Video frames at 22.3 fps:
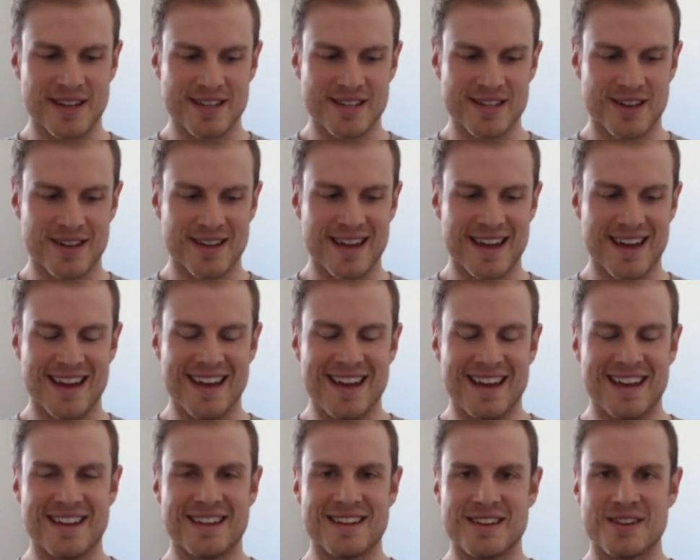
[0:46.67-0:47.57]
So yeah,
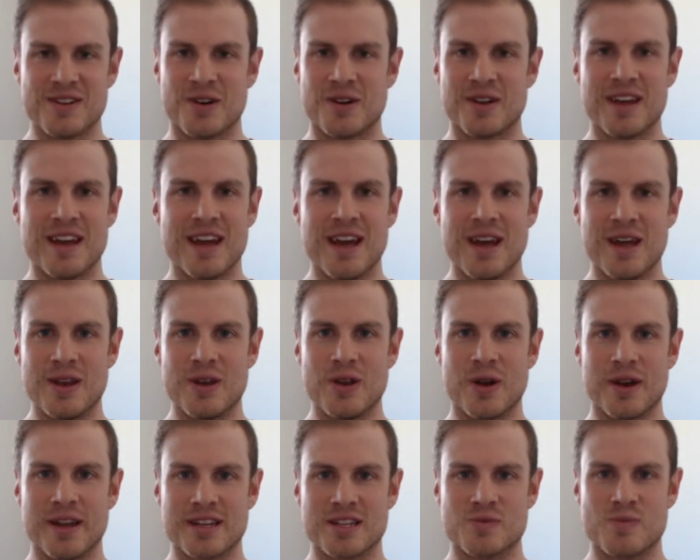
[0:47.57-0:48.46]

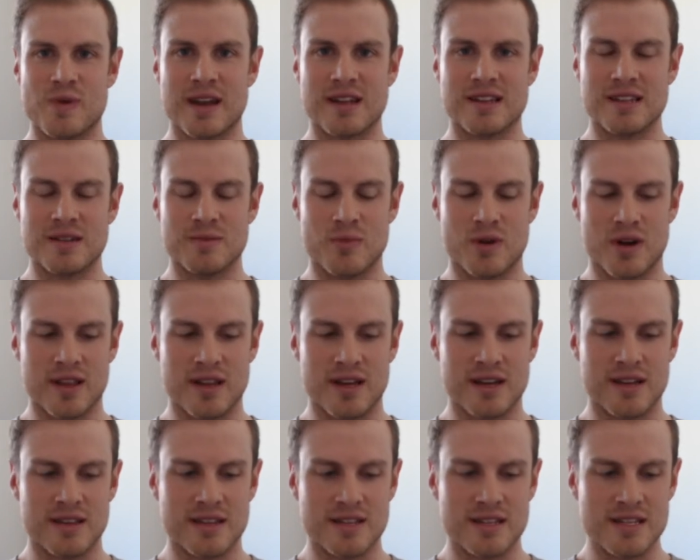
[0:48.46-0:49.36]
not expected by
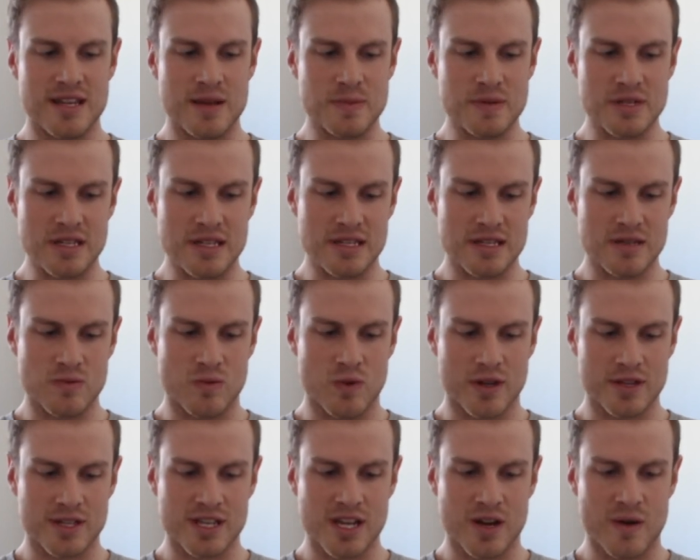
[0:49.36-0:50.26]
the tipsters
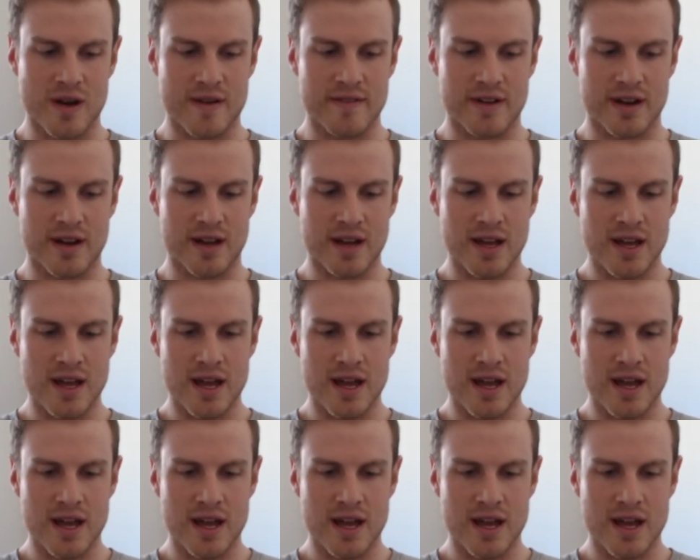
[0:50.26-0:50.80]
whatsoever.